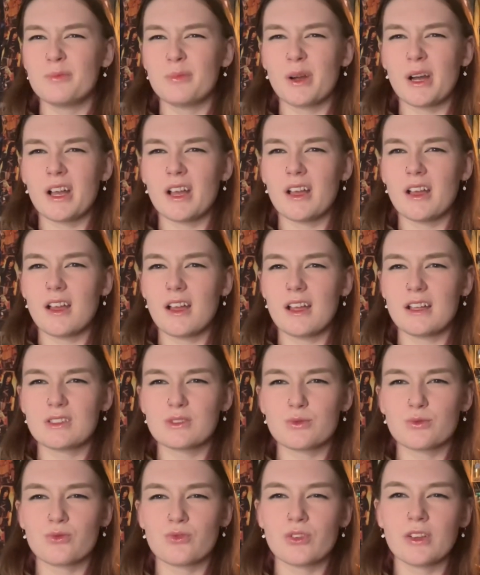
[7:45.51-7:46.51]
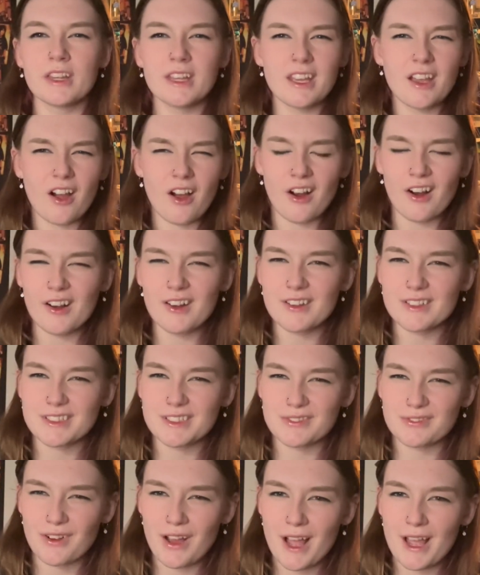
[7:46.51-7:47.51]
But it's really hard
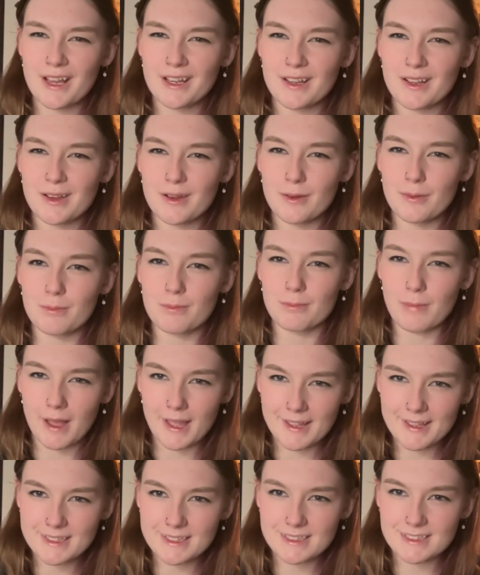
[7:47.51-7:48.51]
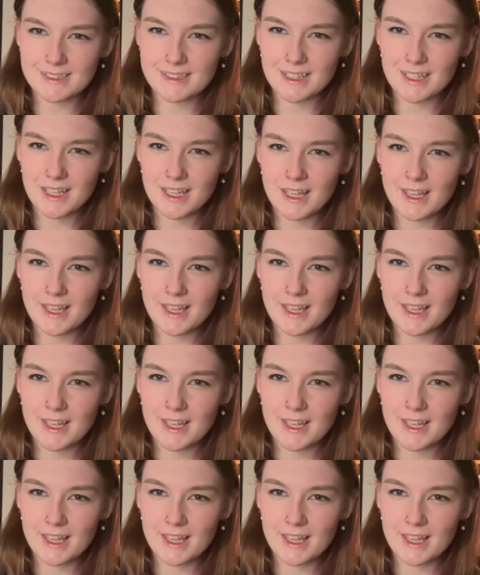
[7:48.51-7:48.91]
to find mice